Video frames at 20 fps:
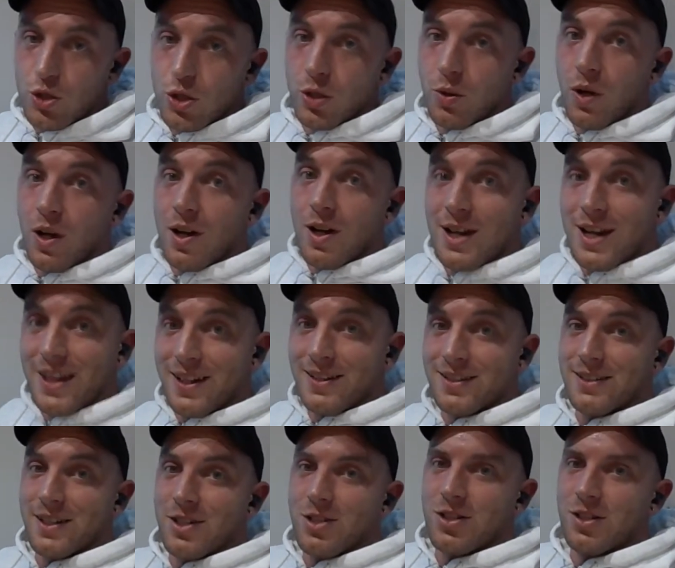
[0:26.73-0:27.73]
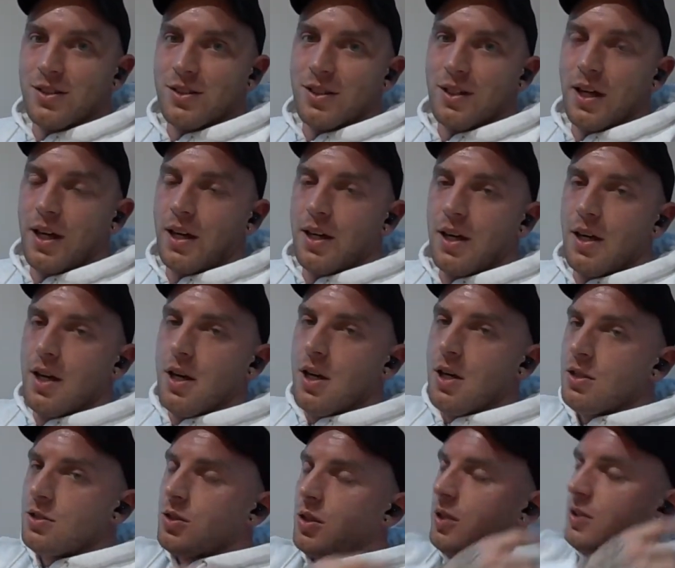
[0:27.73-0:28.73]
our leg session today.
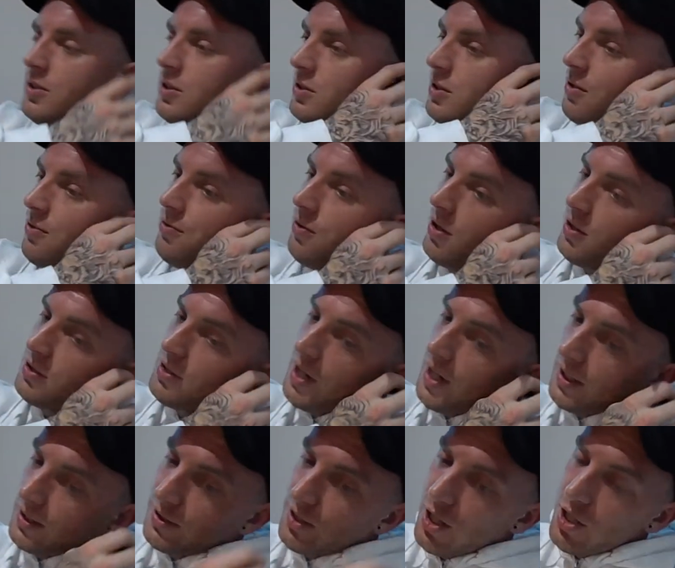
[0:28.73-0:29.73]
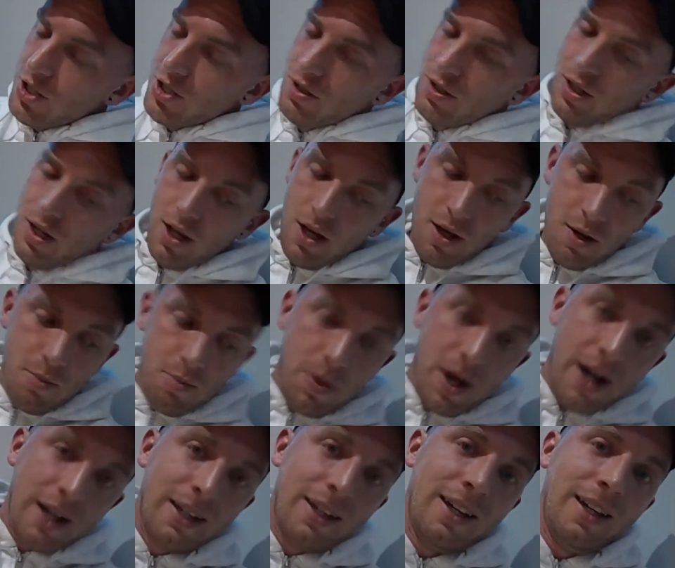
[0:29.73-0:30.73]
So this is our first leg session
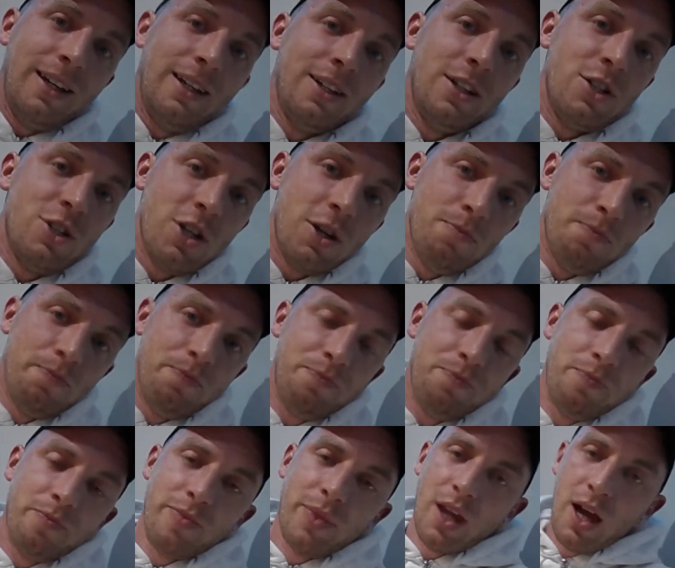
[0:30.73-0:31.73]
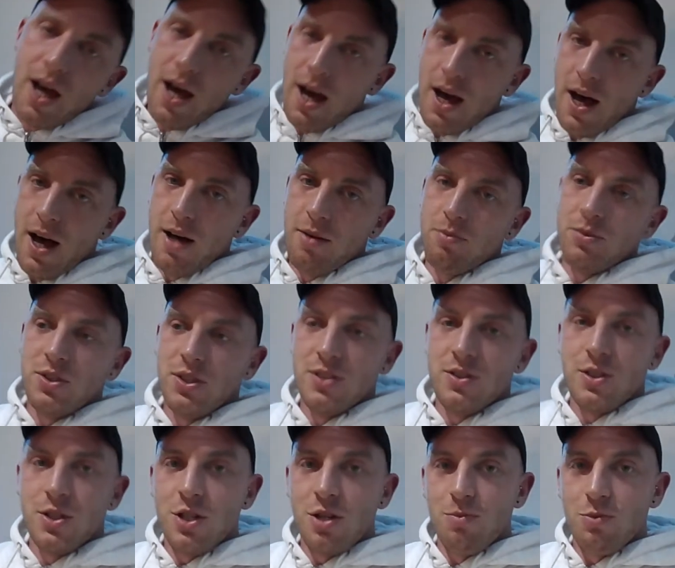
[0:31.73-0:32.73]
back in the gym since
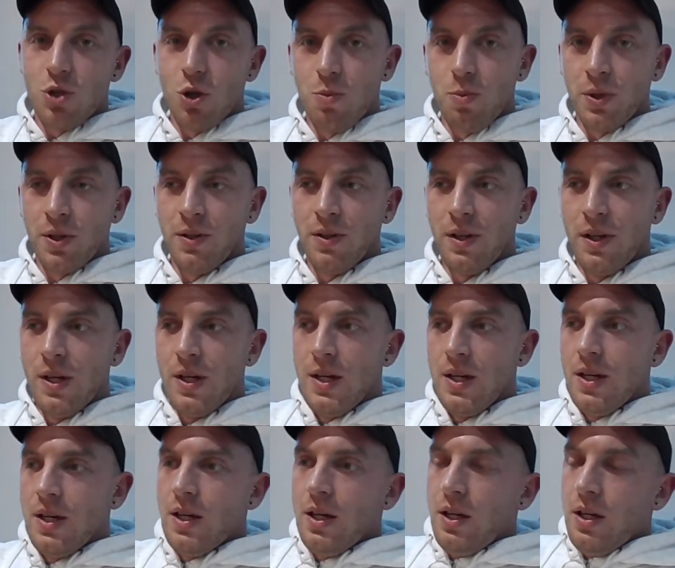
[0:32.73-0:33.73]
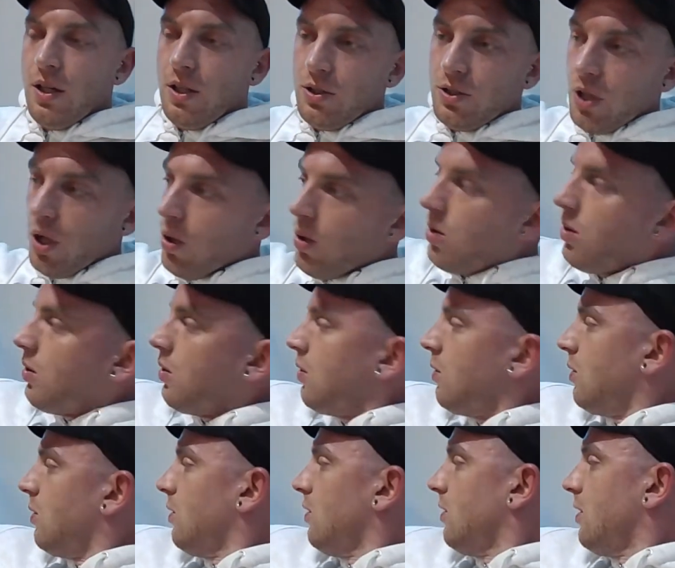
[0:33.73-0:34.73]
the gym's opened. So
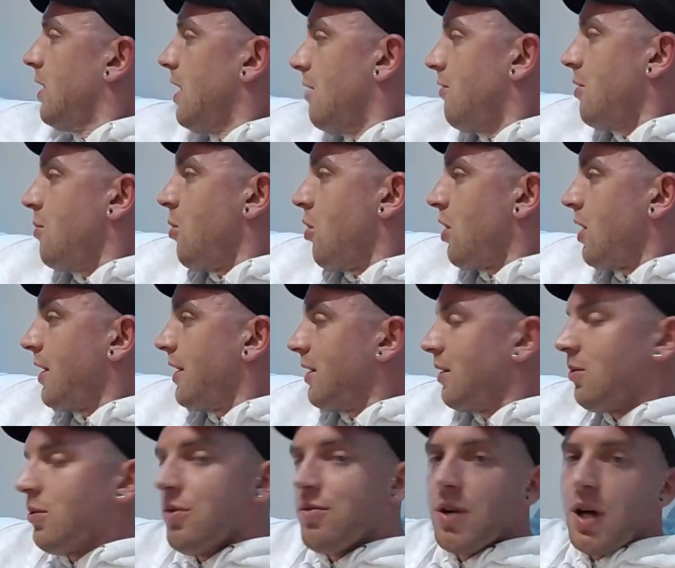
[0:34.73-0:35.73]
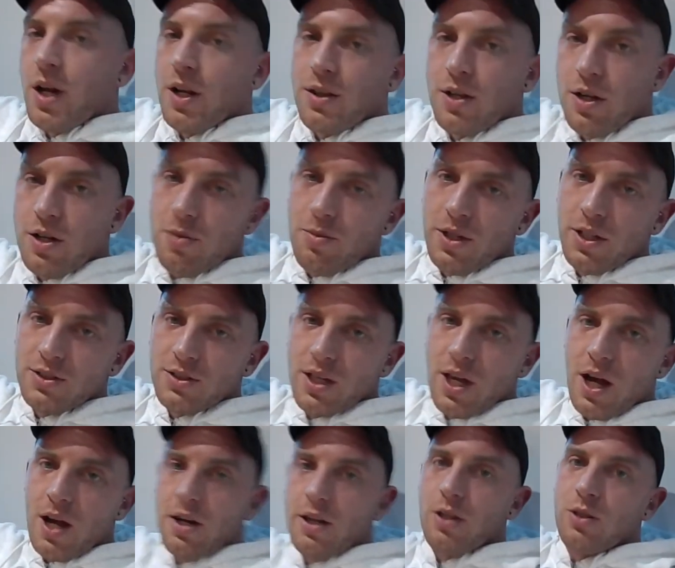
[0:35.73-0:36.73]
every morning we've got our 30 minutes of
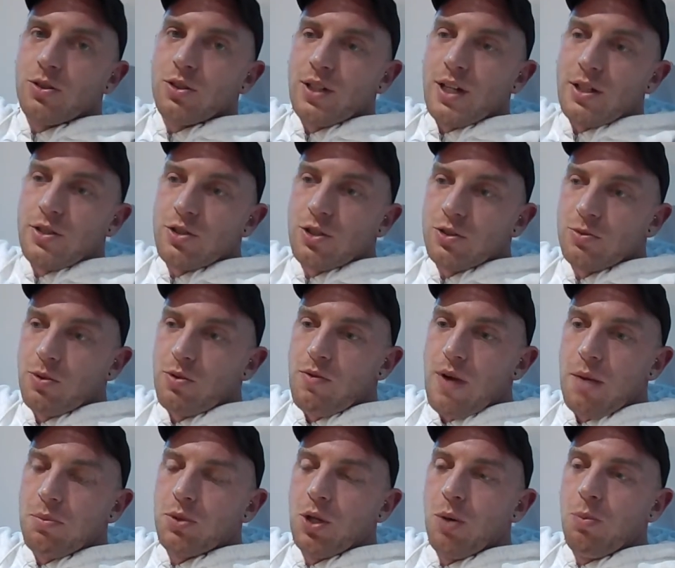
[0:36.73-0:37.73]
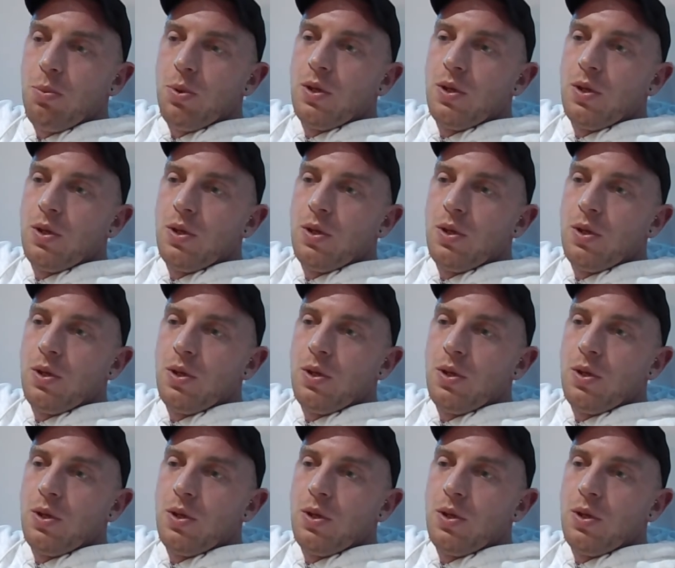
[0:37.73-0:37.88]
cardio, so that's just been wrapped up.